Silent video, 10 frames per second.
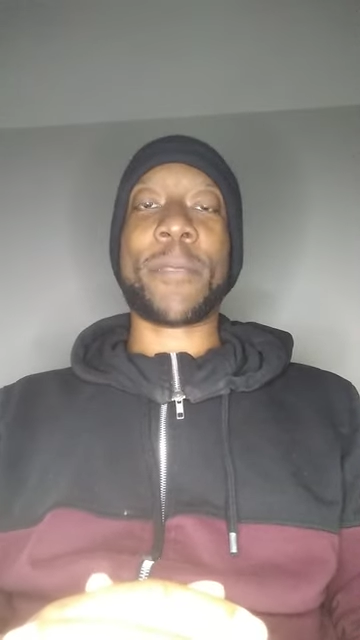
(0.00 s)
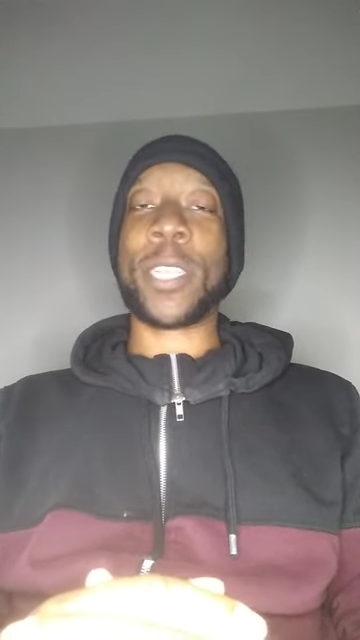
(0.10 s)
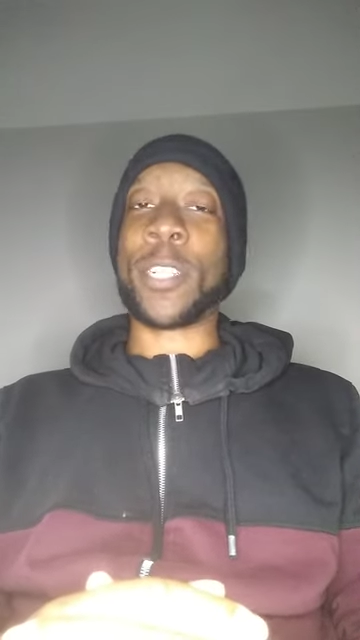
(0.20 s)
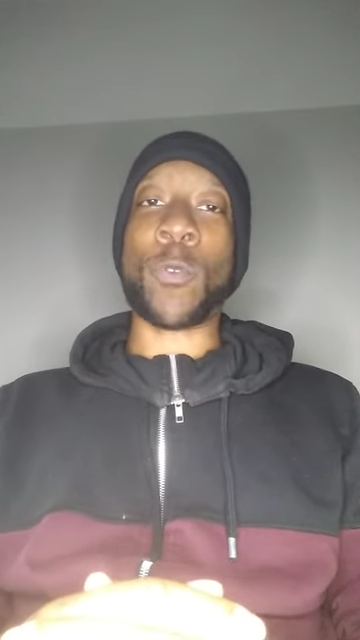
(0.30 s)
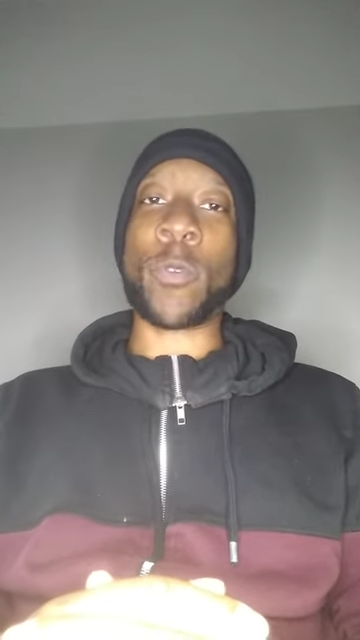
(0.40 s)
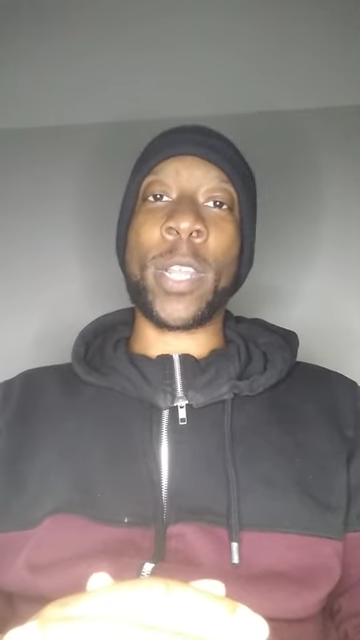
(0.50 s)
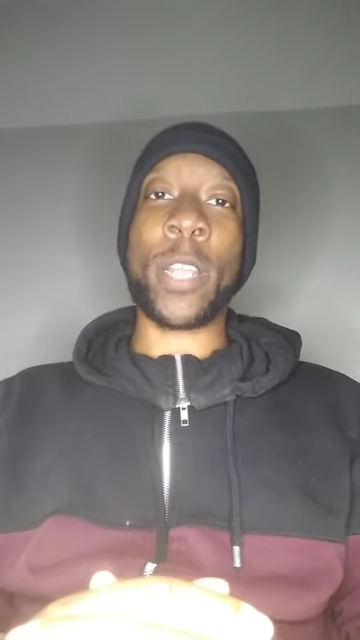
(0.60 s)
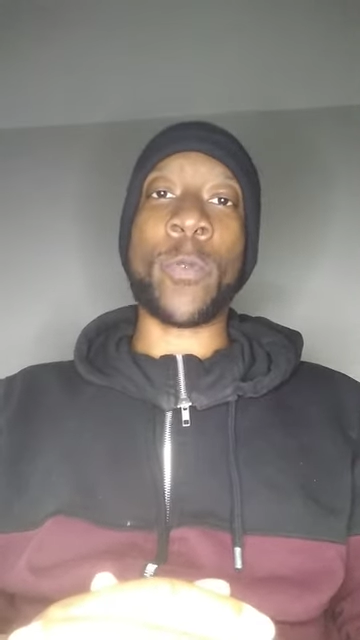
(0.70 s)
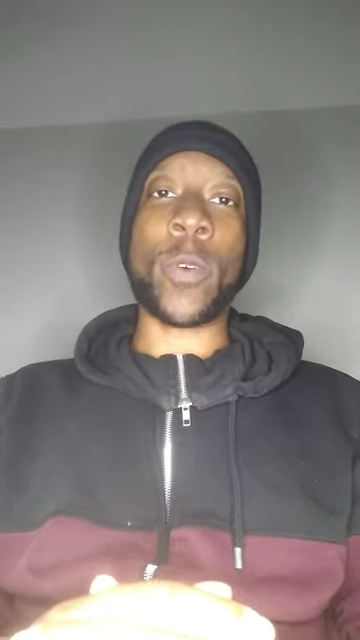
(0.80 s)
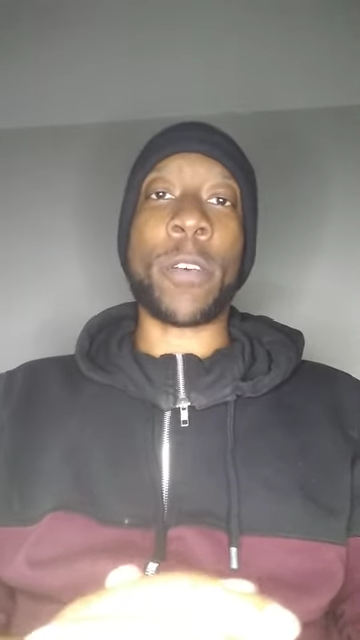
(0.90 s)
You know what I mean?
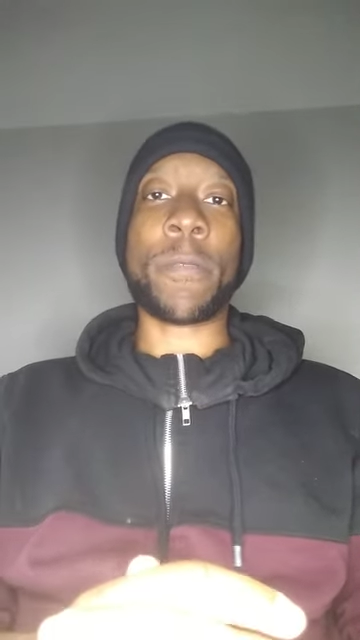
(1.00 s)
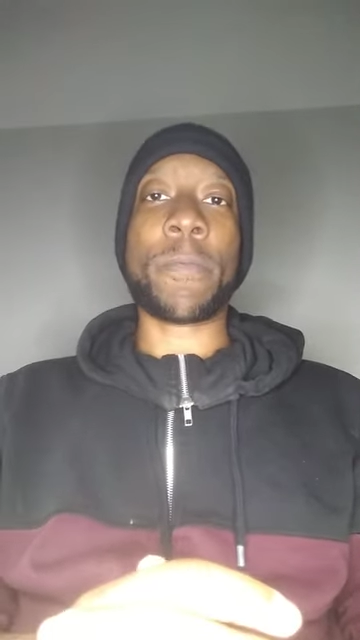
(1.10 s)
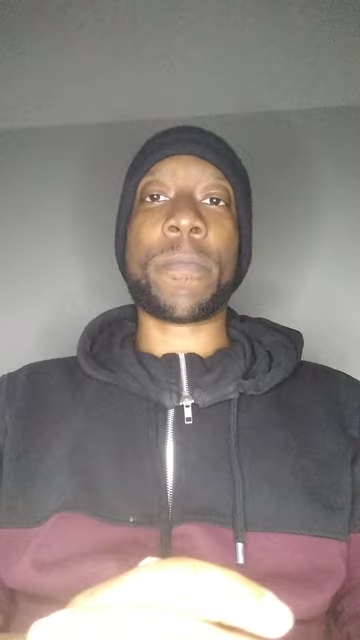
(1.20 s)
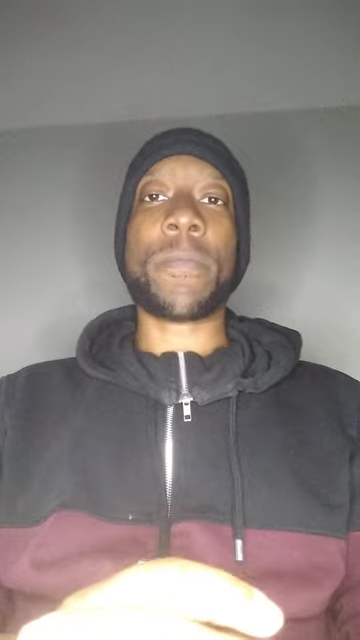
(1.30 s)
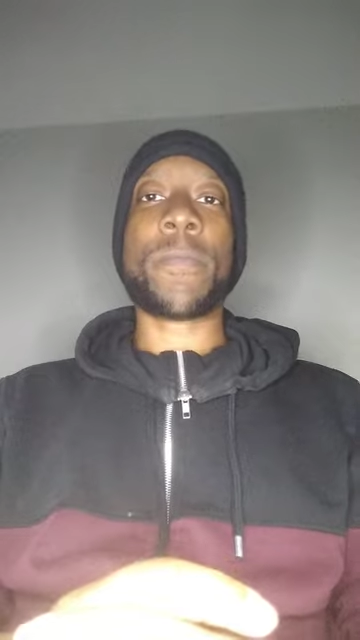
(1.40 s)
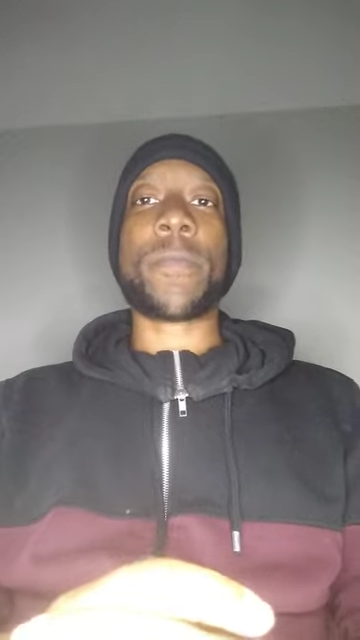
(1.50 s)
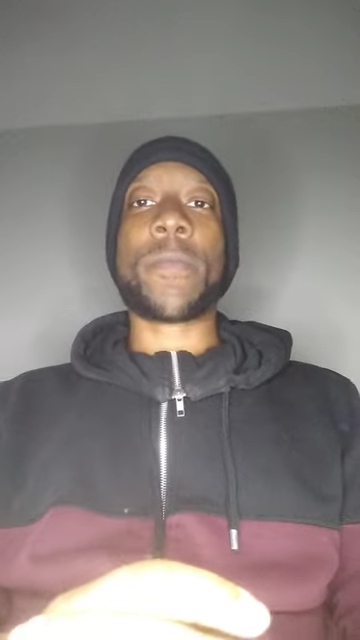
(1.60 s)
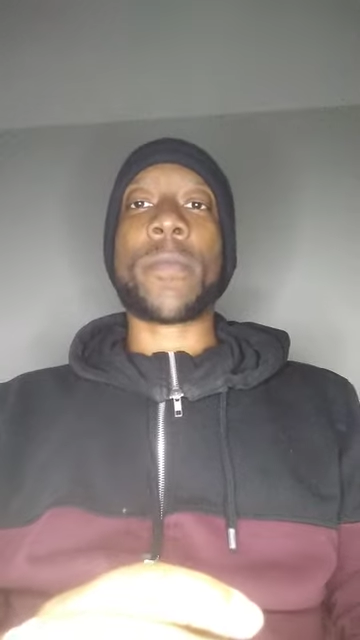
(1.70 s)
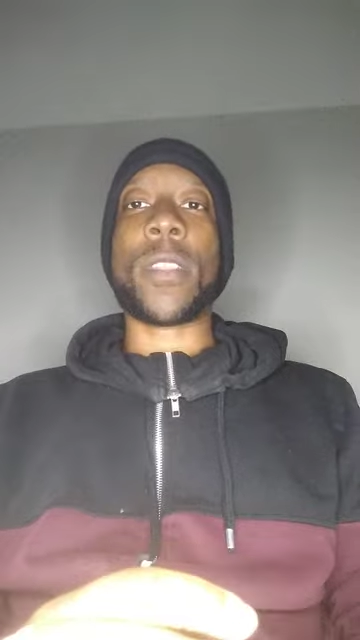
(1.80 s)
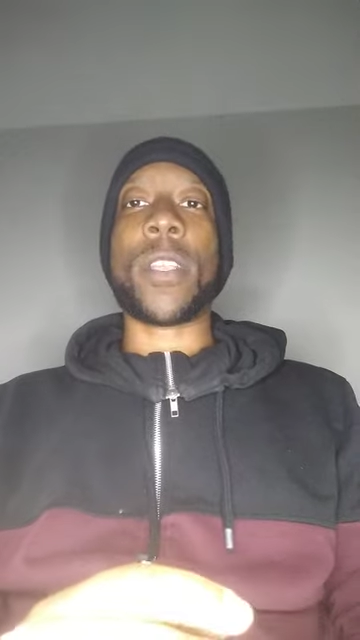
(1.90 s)
You might have the
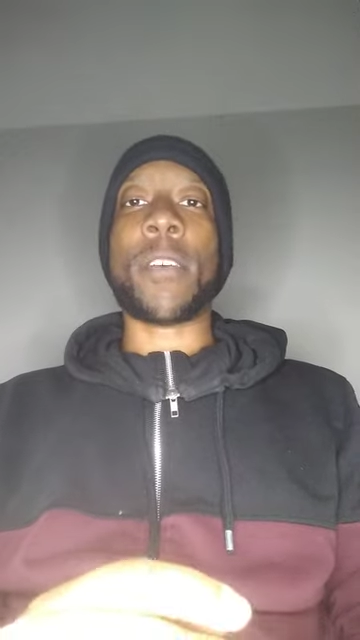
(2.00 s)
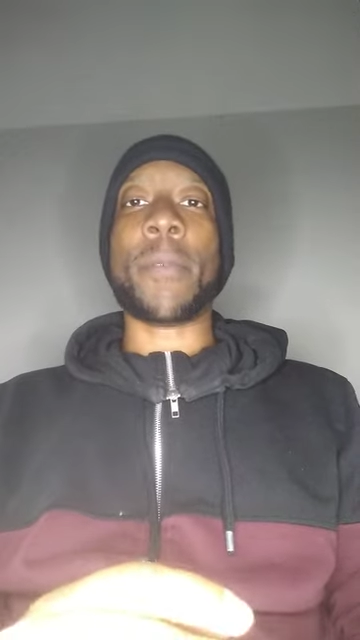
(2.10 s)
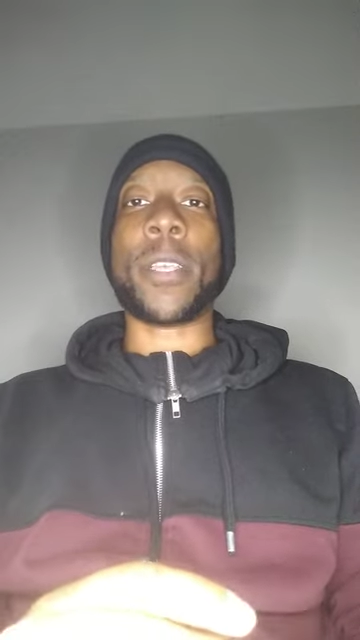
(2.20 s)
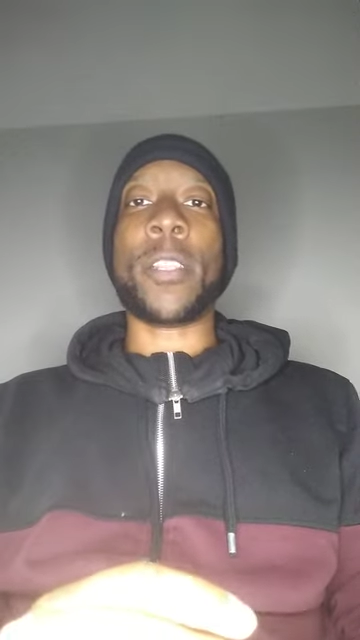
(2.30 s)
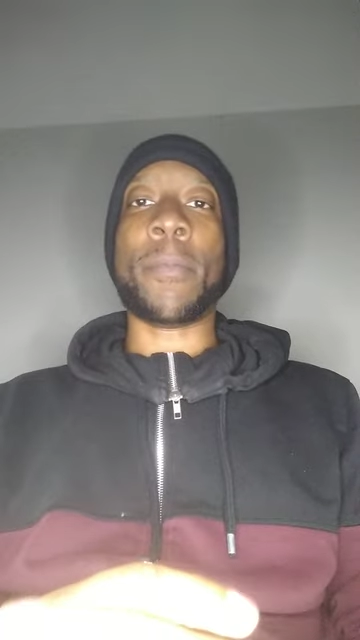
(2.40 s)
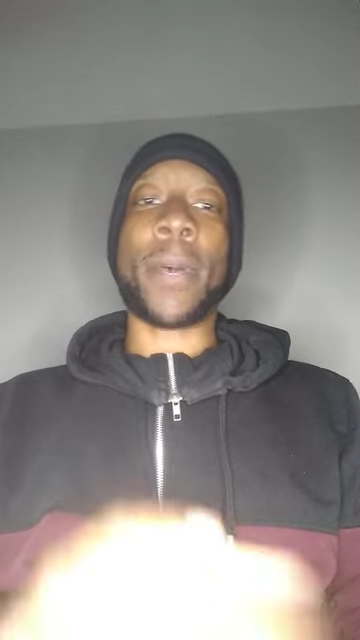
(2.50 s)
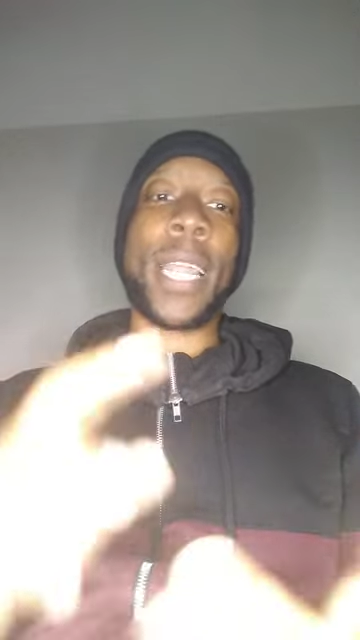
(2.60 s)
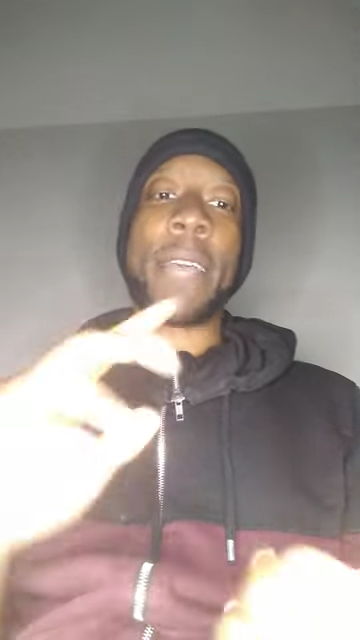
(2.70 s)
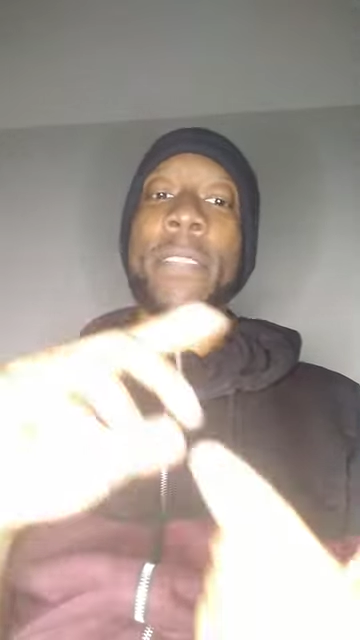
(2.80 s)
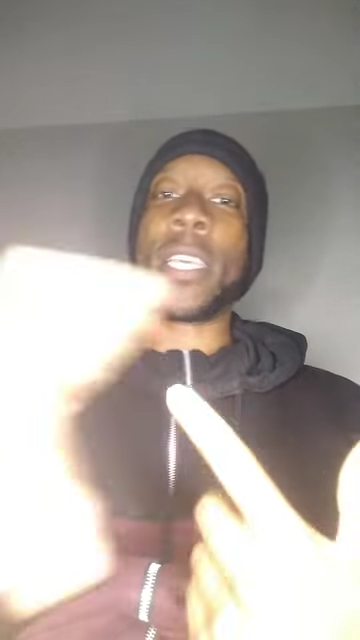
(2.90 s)
kids and be married for a long
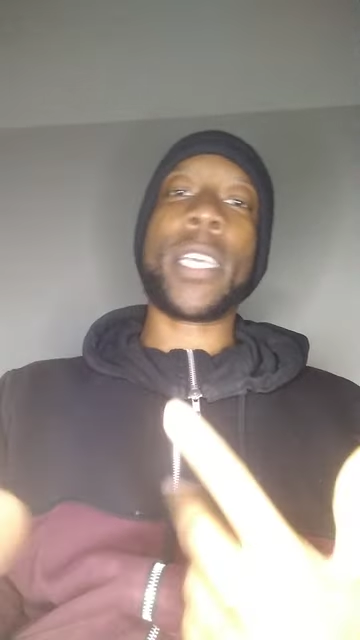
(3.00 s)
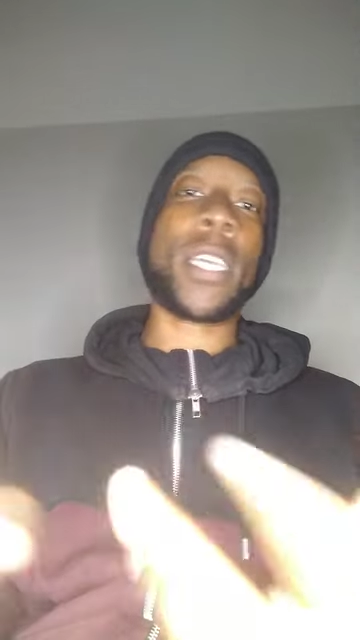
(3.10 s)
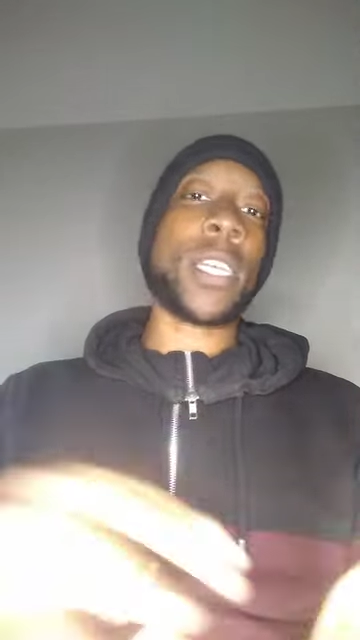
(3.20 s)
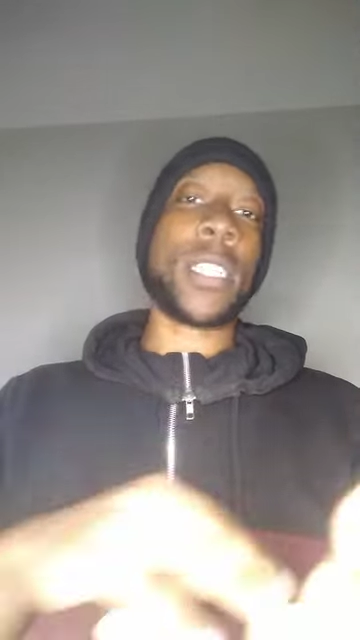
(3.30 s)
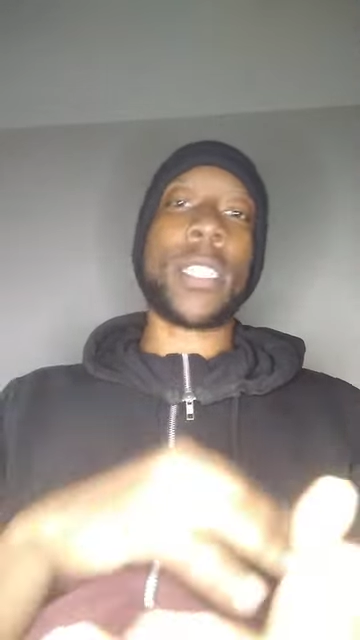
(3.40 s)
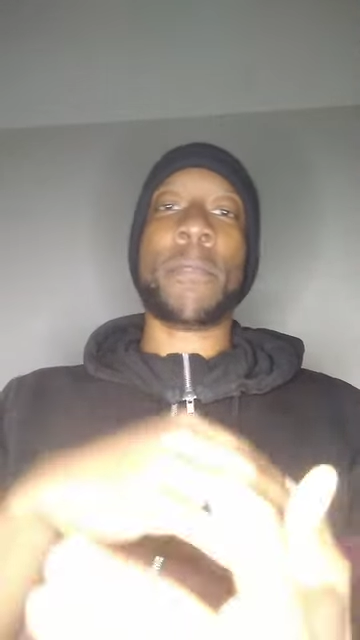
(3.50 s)
time, but